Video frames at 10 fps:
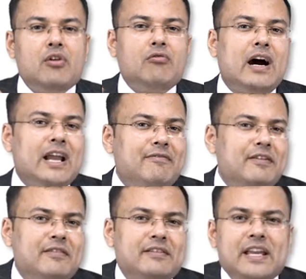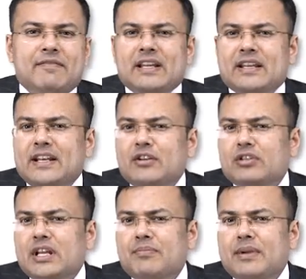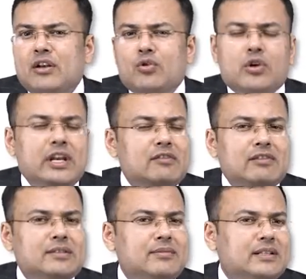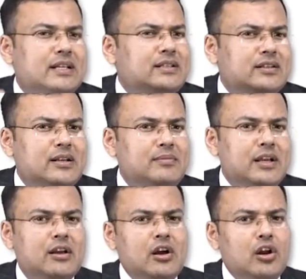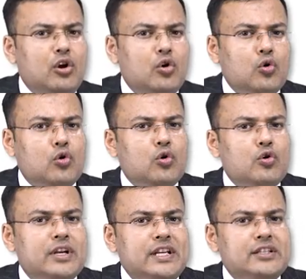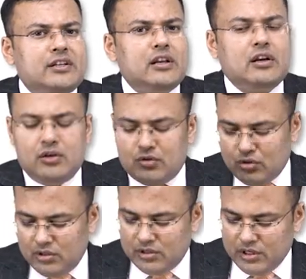Why we were giving radiotherapy in locally advanced breast cancer? Tell me, loco-regional control.